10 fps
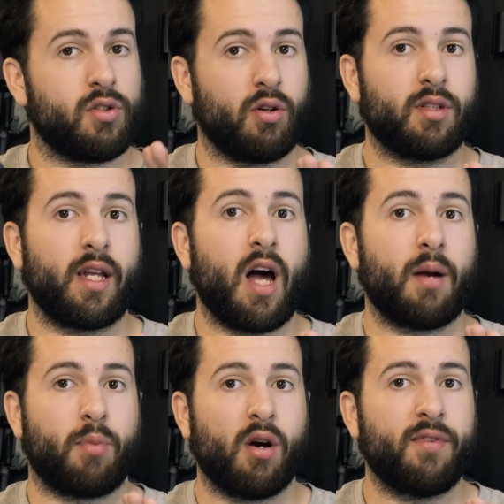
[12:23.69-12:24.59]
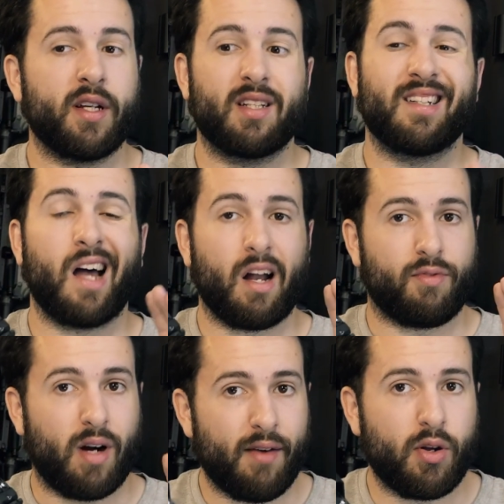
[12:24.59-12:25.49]
Certainly not perfect, not
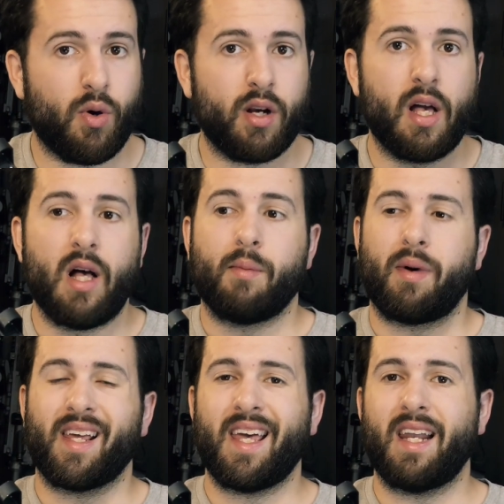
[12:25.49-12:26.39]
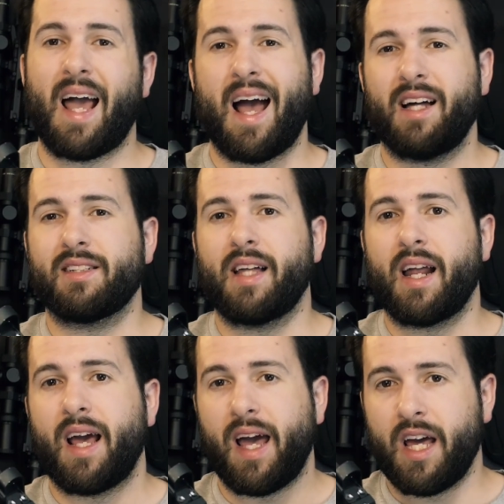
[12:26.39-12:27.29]
for everyone, but again, as
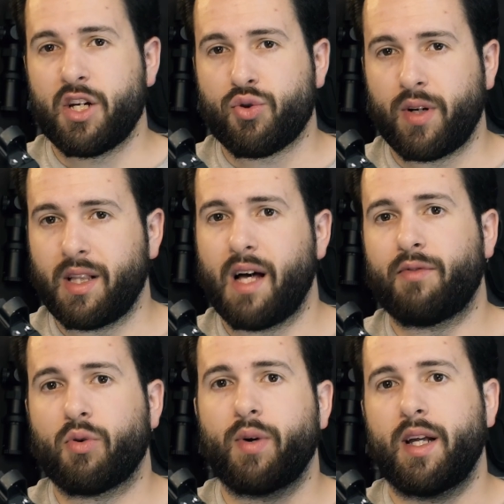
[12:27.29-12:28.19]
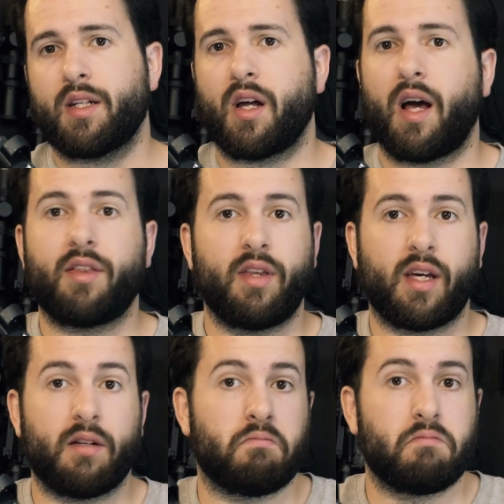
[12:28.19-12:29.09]
that entry-level red dot, I think
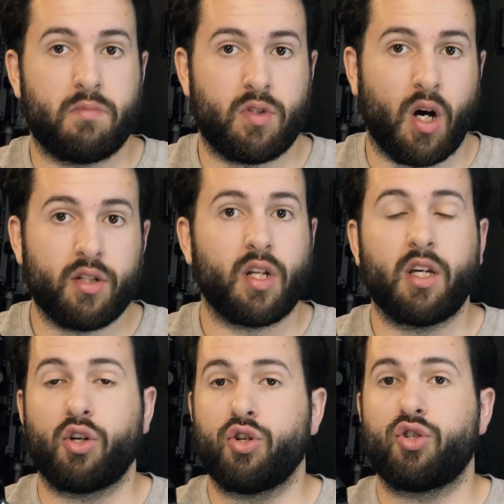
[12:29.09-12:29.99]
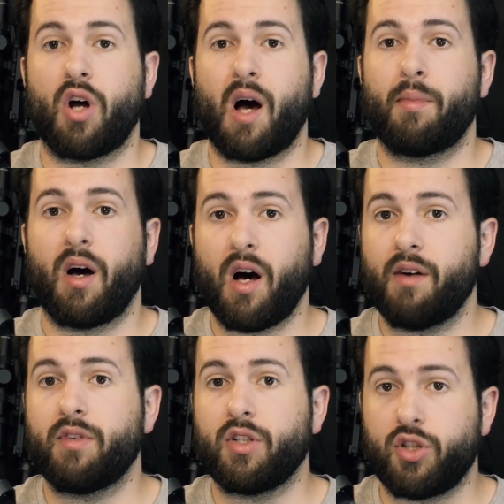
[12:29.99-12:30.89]
it does a good job
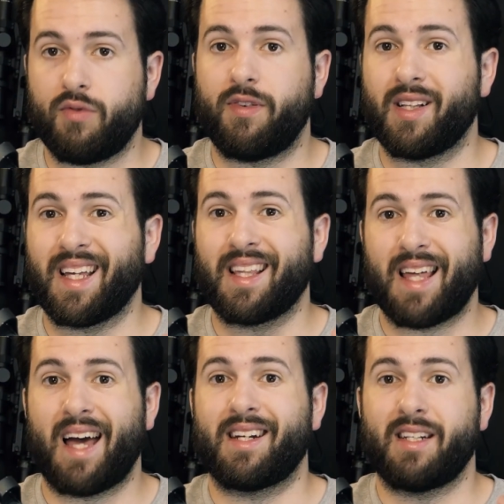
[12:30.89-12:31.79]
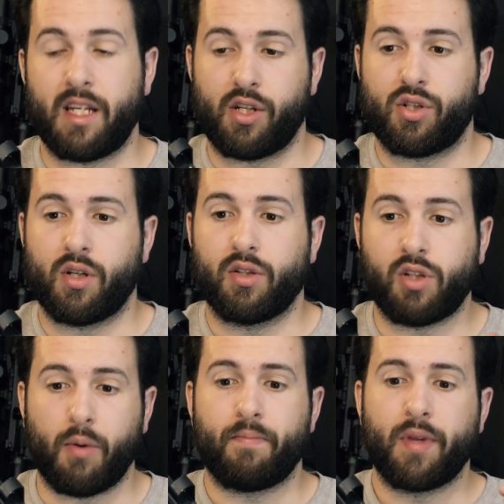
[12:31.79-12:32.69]
of filling that niche.
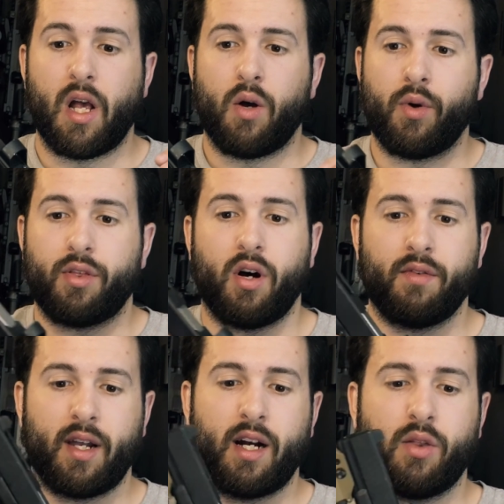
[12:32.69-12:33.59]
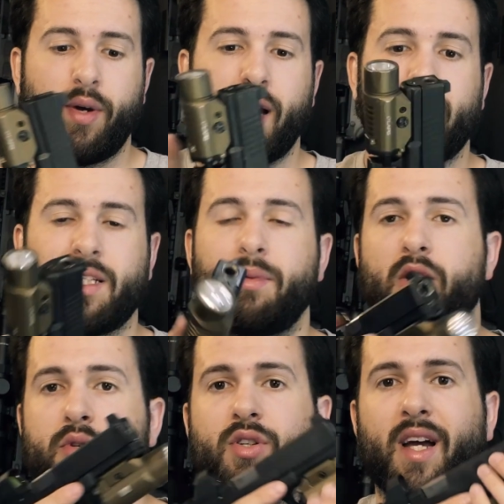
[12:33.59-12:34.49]
So with all that out of the way, guys, let me
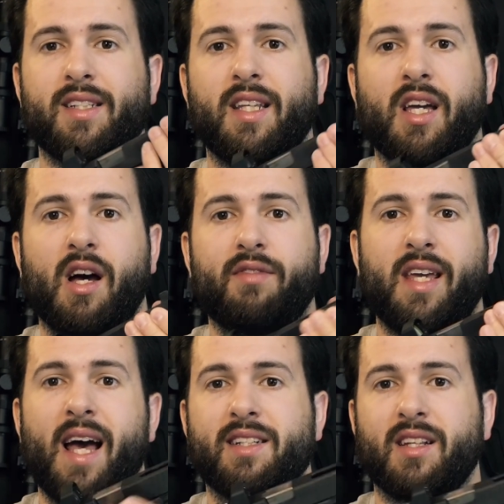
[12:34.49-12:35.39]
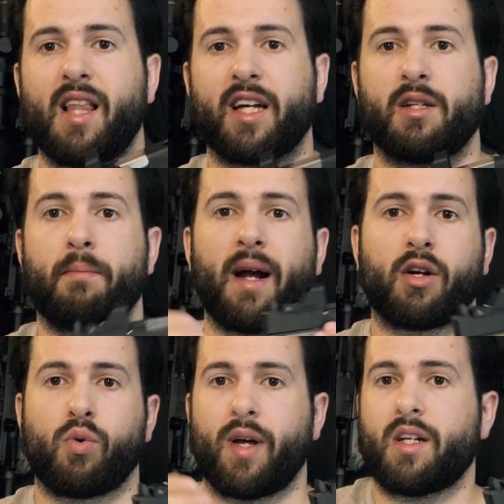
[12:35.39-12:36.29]
know what you guys think of the SLX
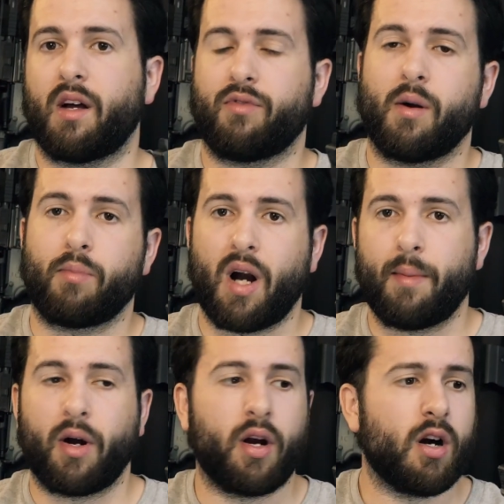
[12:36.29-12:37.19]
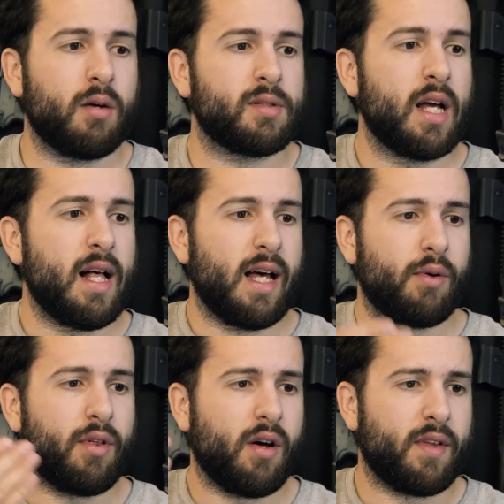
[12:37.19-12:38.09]
Micro Red Dot from Primary Arms. And
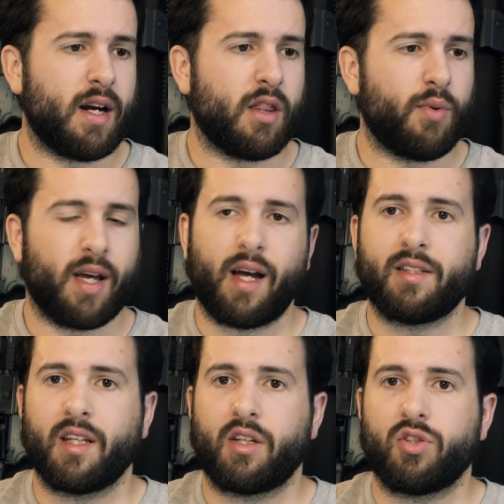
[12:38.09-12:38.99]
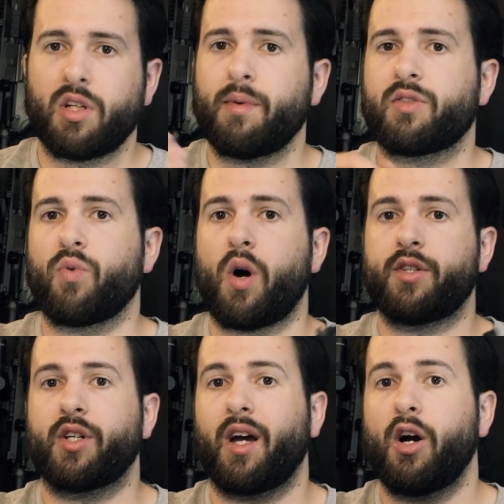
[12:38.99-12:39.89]
with all that out of the way, guys, thank you so much for
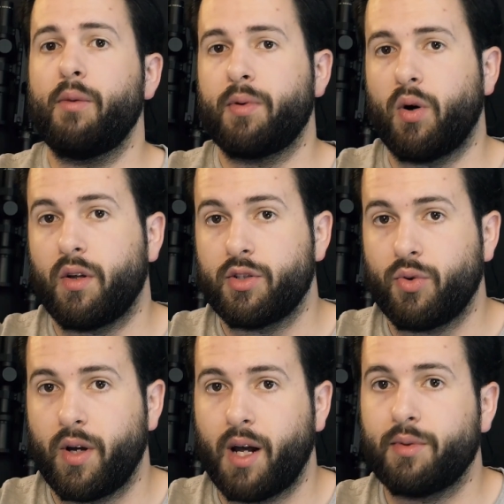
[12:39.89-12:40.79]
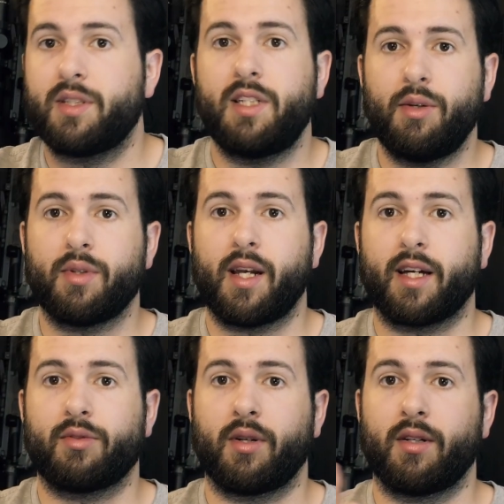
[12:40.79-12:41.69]
watching. I hope you all enjoyed. I will see you in the
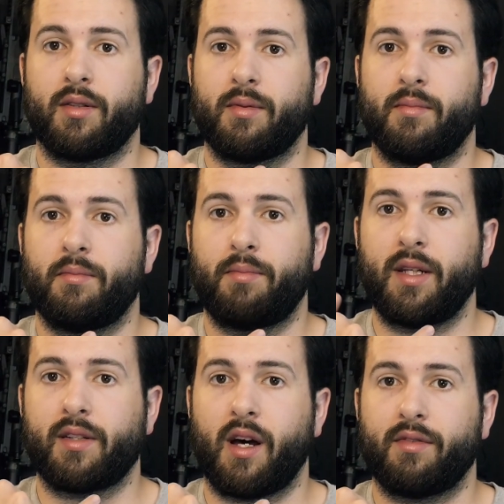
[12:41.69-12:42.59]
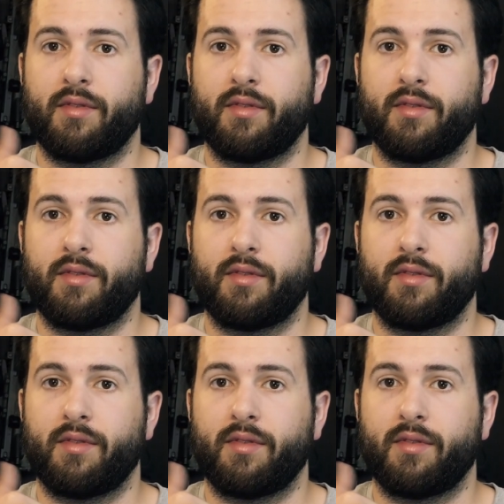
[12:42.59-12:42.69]
next one. Peace off.